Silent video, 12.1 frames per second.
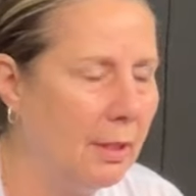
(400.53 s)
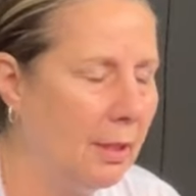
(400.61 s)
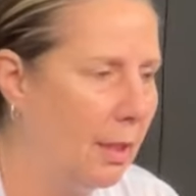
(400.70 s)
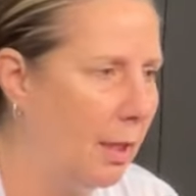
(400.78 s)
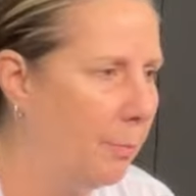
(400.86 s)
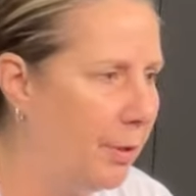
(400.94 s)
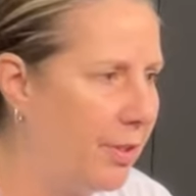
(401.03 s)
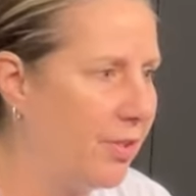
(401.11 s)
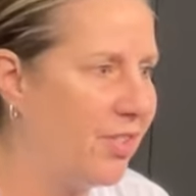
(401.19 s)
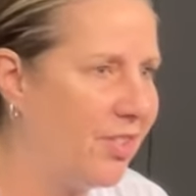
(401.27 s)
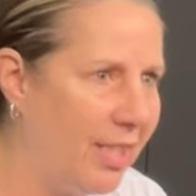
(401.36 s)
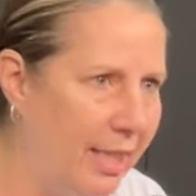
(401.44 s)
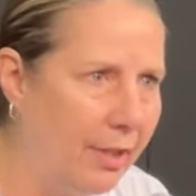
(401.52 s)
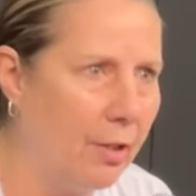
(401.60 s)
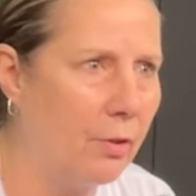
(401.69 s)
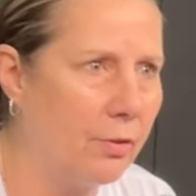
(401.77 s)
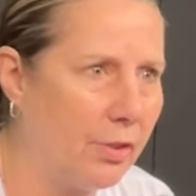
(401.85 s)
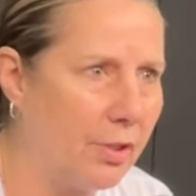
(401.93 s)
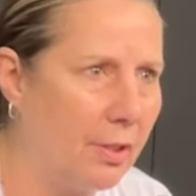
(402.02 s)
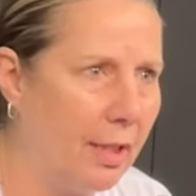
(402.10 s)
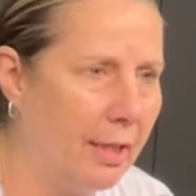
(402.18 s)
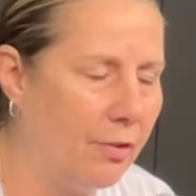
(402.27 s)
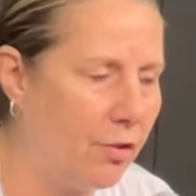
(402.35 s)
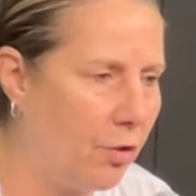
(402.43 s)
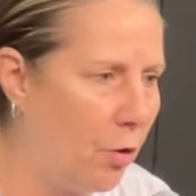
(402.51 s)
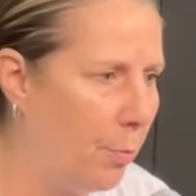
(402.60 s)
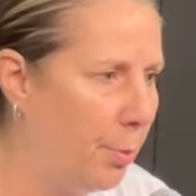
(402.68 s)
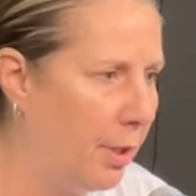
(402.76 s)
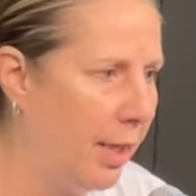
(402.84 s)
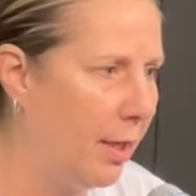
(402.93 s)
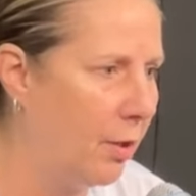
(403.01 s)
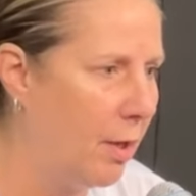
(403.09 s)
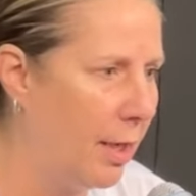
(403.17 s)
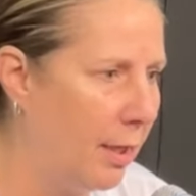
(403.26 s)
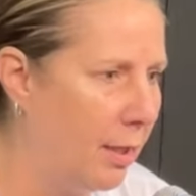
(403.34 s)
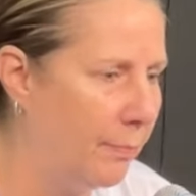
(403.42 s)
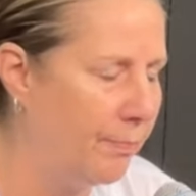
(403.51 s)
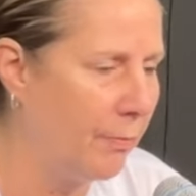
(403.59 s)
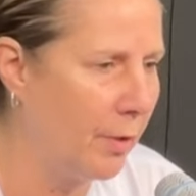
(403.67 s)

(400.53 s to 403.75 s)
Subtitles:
But the city knows, and so putting it on a,